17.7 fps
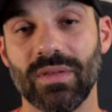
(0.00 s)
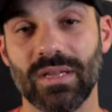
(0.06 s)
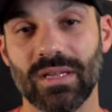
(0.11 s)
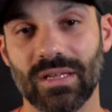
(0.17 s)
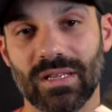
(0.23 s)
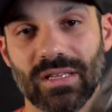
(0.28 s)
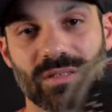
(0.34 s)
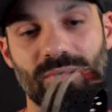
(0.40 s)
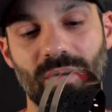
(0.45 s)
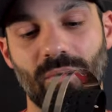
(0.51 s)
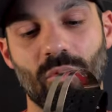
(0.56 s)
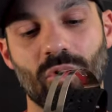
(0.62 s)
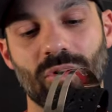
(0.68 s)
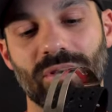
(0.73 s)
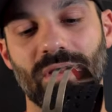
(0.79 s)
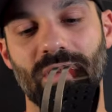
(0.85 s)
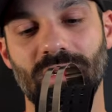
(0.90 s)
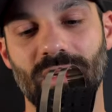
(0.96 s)
me, it's been
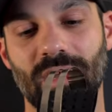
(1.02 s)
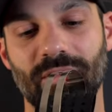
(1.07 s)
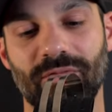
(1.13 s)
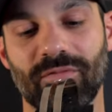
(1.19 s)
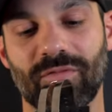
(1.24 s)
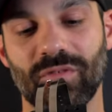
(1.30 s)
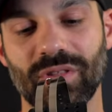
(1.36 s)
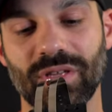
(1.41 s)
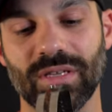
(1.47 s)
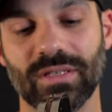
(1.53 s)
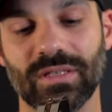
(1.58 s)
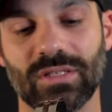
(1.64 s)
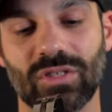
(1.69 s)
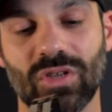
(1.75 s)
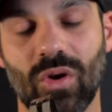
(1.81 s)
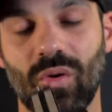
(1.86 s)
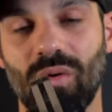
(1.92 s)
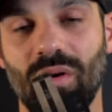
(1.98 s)
more than enough for these.
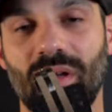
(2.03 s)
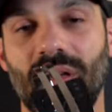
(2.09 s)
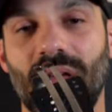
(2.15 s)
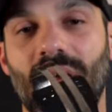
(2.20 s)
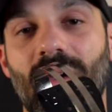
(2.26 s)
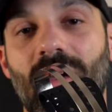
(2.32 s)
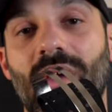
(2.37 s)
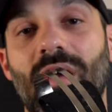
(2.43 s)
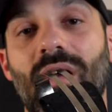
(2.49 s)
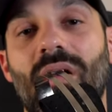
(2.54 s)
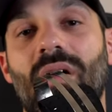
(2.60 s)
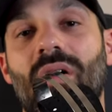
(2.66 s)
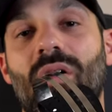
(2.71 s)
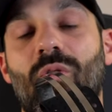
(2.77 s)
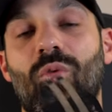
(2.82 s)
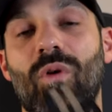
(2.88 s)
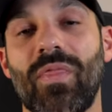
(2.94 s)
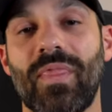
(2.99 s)
So,
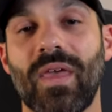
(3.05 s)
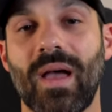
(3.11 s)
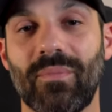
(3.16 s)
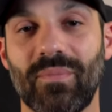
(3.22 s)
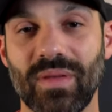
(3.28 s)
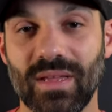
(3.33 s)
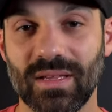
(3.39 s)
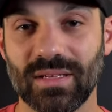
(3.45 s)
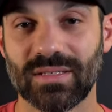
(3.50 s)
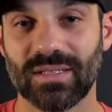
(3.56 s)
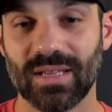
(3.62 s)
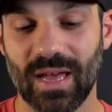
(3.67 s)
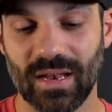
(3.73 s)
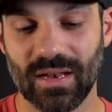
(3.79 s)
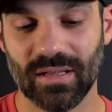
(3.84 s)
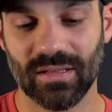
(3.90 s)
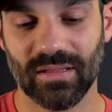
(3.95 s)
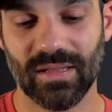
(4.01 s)
with that being
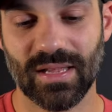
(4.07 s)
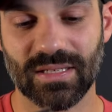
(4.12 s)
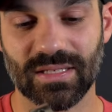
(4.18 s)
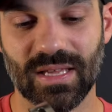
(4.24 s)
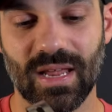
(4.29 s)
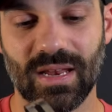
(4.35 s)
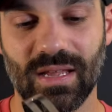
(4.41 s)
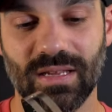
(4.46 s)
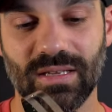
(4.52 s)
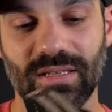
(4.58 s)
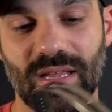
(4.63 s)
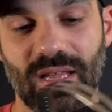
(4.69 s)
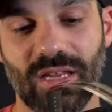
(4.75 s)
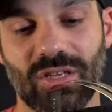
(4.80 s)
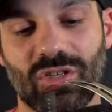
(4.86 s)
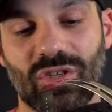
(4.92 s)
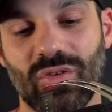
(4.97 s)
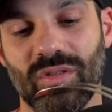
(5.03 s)
said, let's get
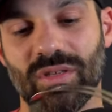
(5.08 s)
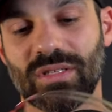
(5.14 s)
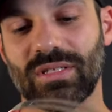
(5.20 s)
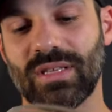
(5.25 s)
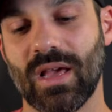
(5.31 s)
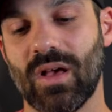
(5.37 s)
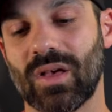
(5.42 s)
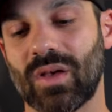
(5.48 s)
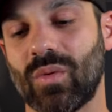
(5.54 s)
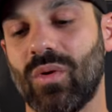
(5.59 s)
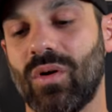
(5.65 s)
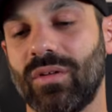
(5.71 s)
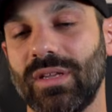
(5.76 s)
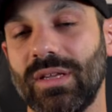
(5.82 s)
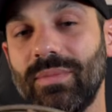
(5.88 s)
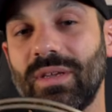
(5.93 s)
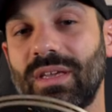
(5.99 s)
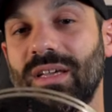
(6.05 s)
into the sound
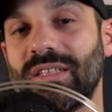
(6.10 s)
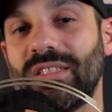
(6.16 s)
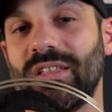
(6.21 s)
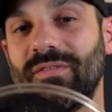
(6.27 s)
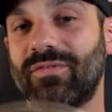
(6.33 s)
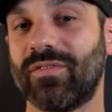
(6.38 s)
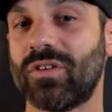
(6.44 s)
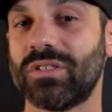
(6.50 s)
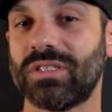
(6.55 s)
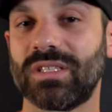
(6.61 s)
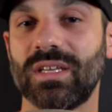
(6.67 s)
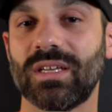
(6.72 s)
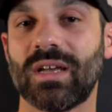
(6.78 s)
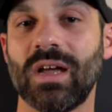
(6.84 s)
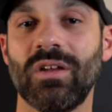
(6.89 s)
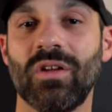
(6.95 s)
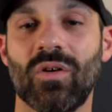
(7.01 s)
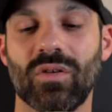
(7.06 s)
quality because the first
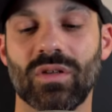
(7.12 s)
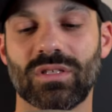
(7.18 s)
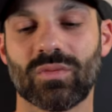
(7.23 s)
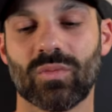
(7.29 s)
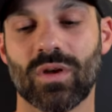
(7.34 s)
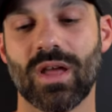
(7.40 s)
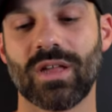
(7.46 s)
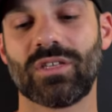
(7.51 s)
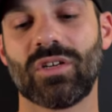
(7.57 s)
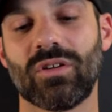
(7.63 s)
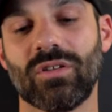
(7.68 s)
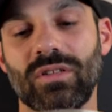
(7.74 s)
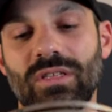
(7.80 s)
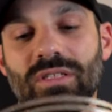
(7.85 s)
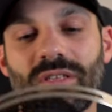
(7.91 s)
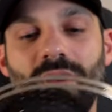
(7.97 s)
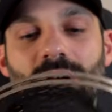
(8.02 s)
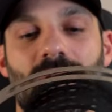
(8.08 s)
thing I noticed when I turned
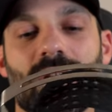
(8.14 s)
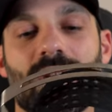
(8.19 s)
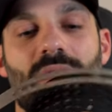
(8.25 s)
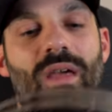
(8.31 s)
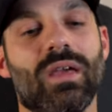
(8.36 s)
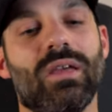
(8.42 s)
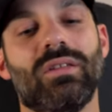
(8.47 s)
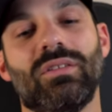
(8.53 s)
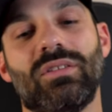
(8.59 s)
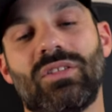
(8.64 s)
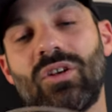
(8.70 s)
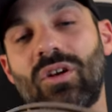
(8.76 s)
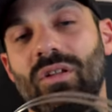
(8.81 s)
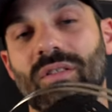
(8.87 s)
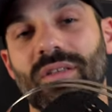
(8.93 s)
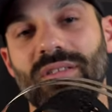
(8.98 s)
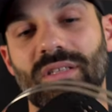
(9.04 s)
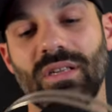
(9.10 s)
these on and
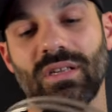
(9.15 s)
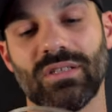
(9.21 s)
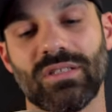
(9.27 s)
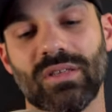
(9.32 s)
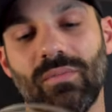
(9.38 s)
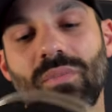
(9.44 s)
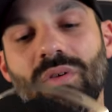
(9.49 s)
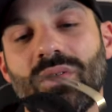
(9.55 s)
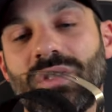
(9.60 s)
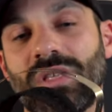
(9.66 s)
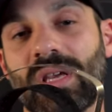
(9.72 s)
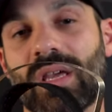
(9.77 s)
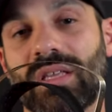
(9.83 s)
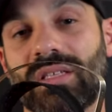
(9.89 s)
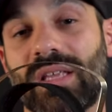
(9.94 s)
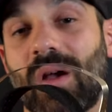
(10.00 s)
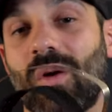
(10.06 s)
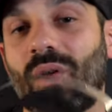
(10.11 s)
started listening to some music
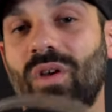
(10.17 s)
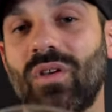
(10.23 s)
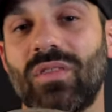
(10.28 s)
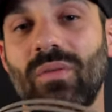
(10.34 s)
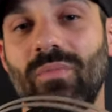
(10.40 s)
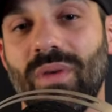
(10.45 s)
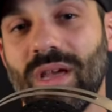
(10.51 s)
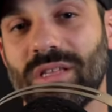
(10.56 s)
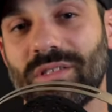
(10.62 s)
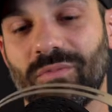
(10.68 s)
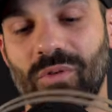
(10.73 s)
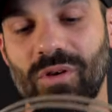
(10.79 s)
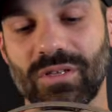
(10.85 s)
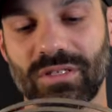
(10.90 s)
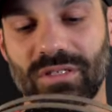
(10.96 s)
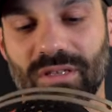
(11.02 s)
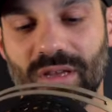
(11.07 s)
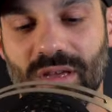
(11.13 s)
is how good the bass
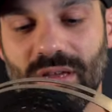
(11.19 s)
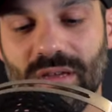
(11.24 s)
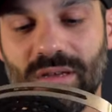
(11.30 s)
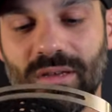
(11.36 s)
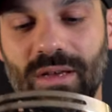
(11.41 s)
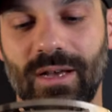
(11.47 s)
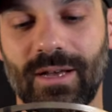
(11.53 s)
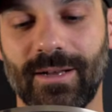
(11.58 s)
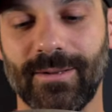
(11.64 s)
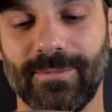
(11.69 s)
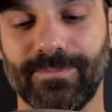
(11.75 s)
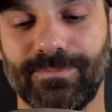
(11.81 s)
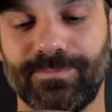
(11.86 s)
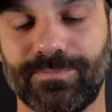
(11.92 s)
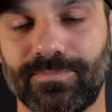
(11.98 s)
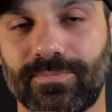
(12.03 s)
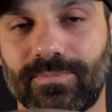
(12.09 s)
was. Um,